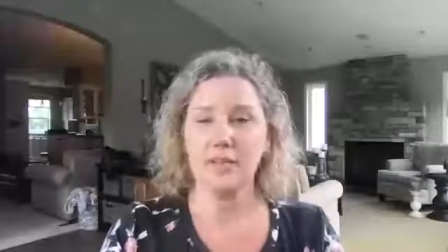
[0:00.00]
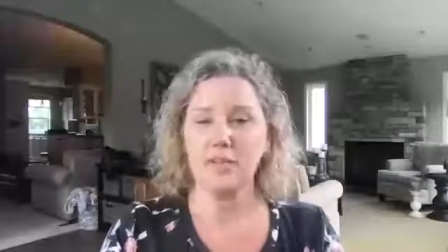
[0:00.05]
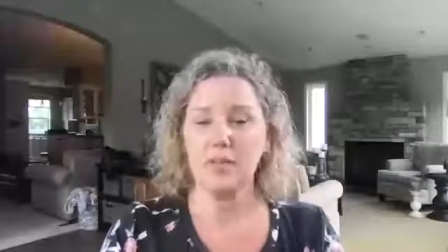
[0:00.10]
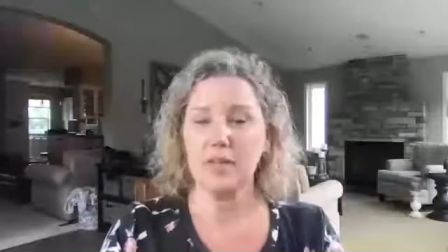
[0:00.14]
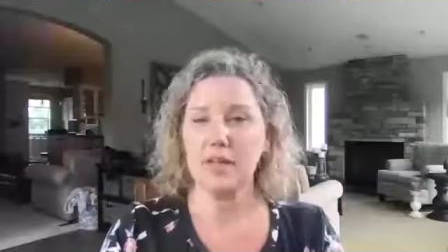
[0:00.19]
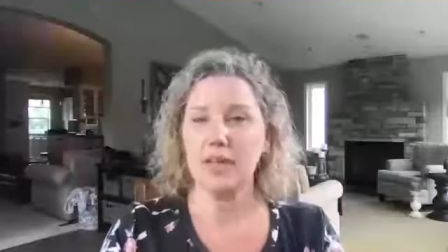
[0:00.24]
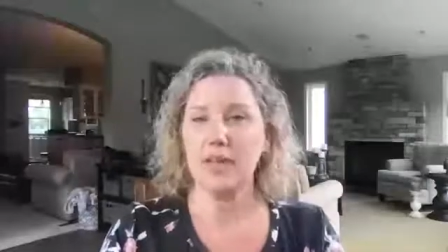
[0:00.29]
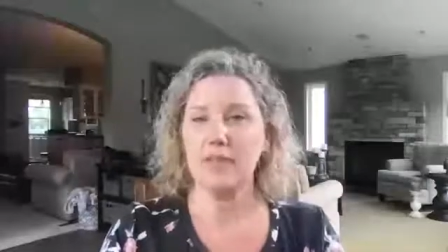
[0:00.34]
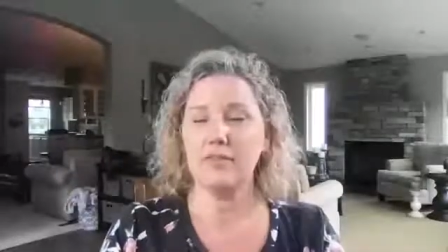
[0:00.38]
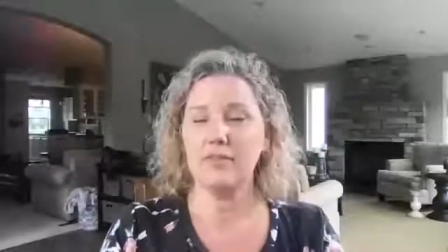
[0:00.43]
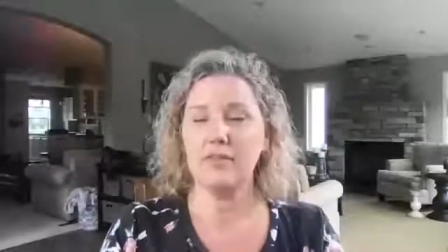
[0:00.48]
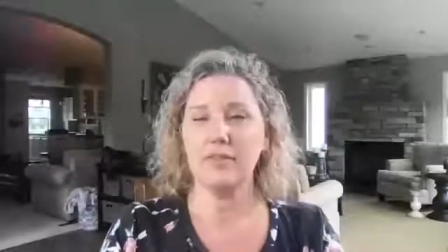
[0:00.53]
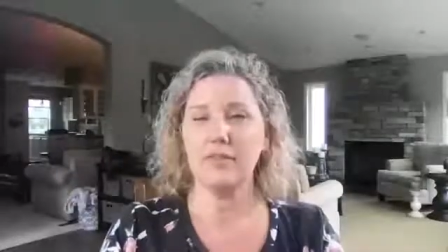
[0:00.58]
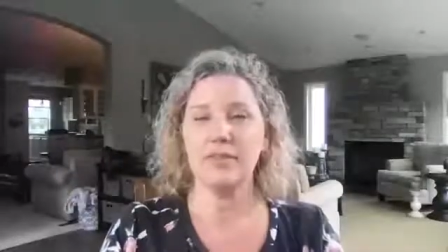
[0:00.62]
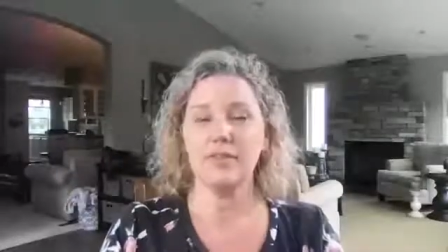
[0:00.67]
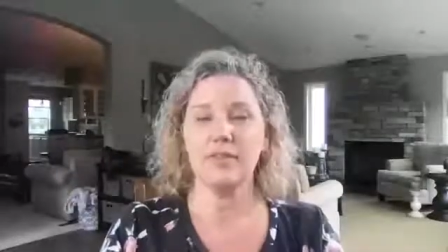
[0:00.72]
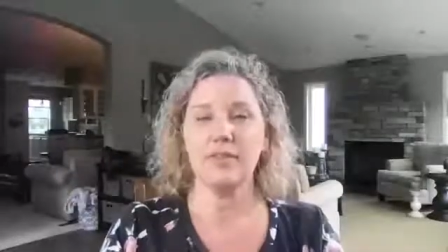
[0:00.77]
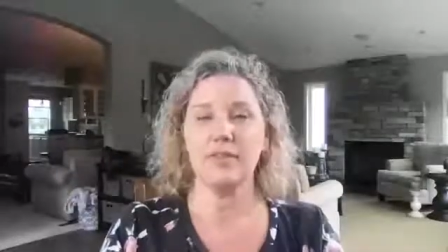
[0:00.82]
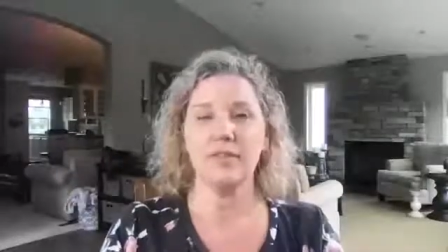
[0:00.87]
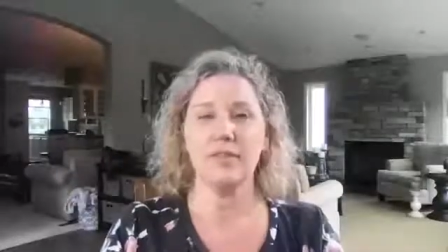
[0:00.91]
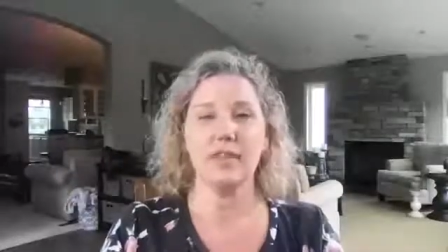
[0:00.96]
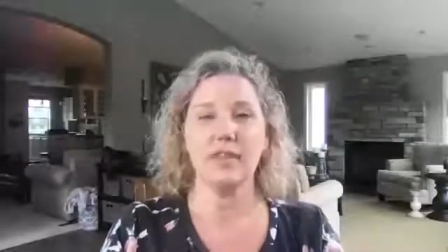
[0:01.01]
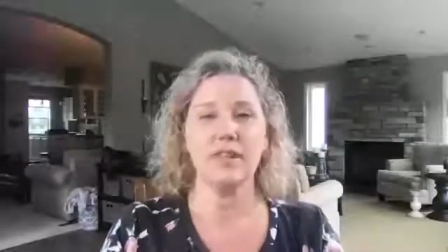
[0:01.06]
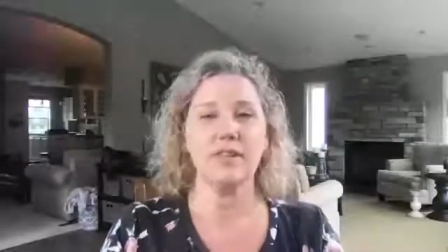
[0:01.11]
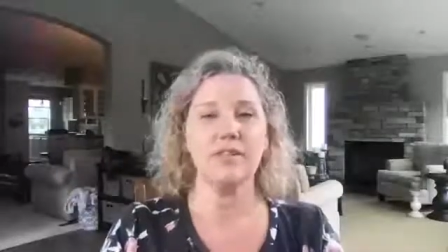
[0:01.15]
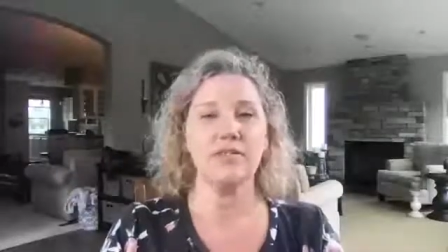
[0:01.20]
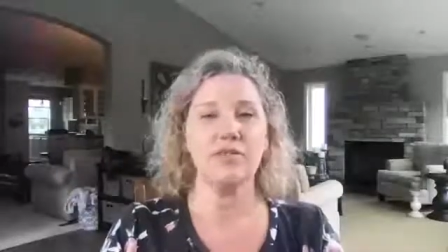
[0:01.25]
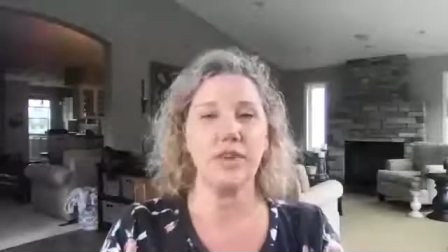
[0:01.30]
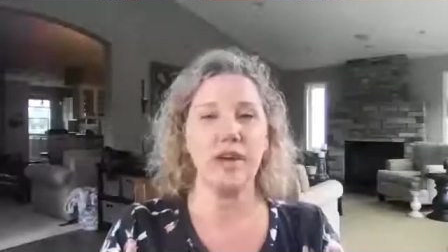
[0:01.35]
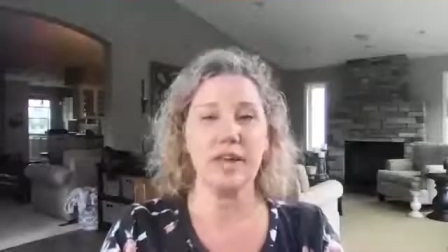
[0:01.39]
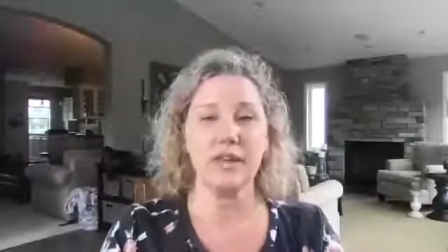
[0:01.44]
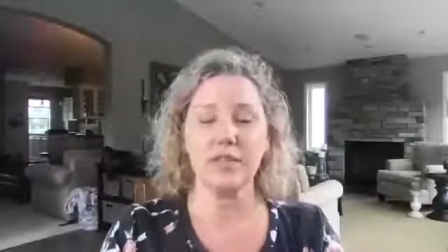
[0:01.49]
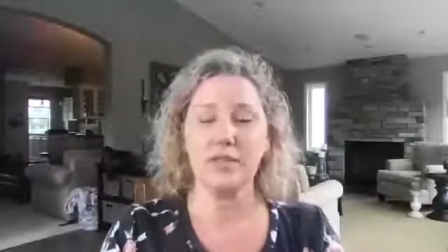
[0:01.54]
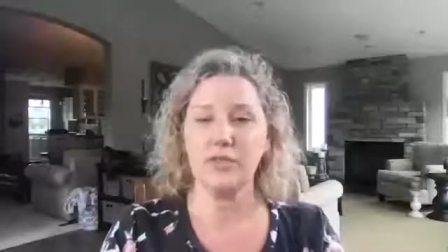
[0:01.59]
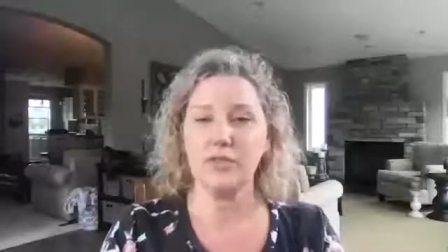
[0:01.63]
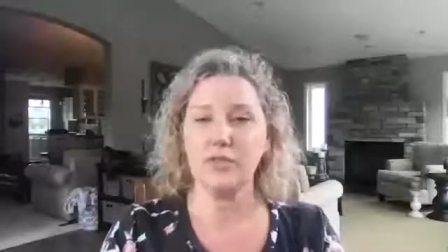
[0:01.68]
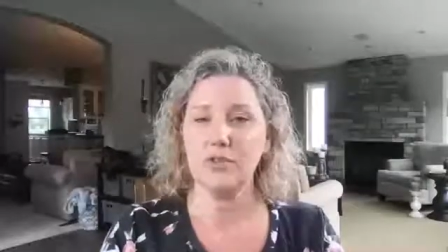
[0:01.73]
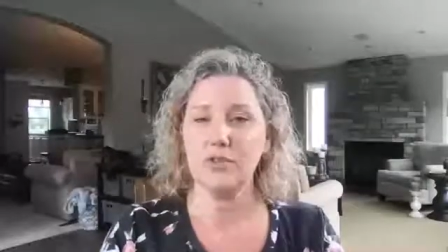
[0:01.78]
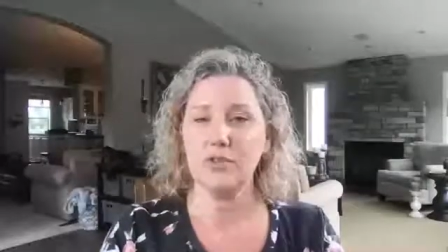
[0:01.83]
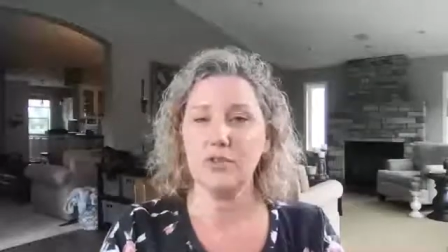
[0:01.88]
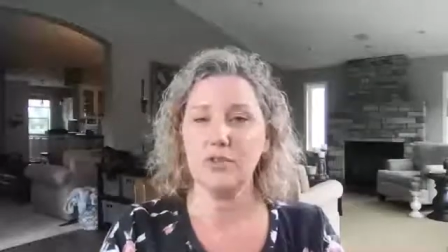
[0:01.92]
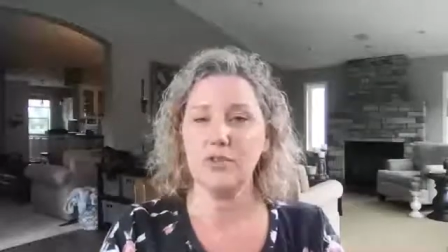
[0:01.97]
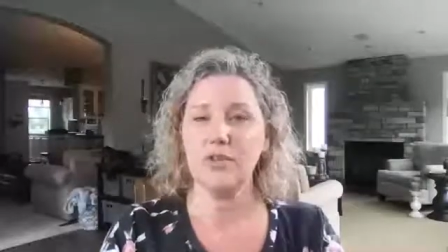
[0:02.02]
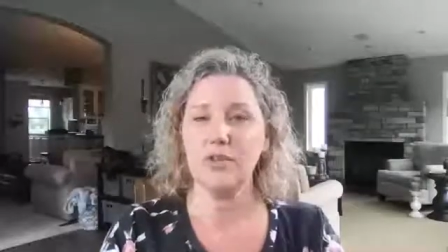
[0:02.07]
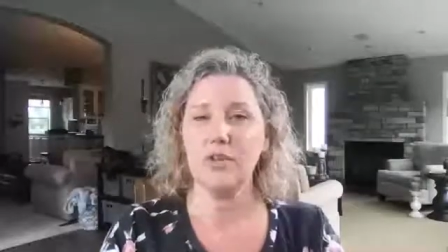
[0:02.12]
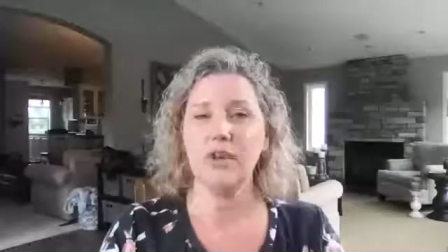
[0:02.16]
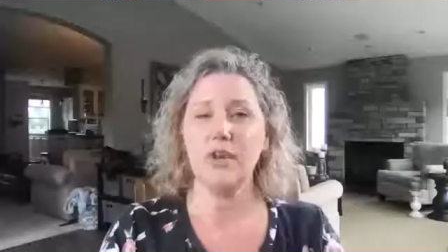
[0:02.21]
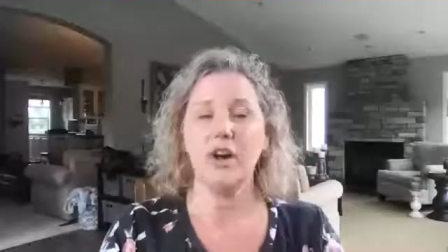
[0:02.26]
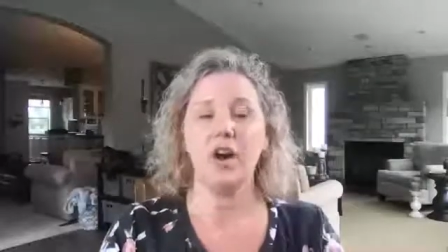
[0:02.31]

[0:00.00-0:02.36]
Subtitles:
behaviors, that's fast food,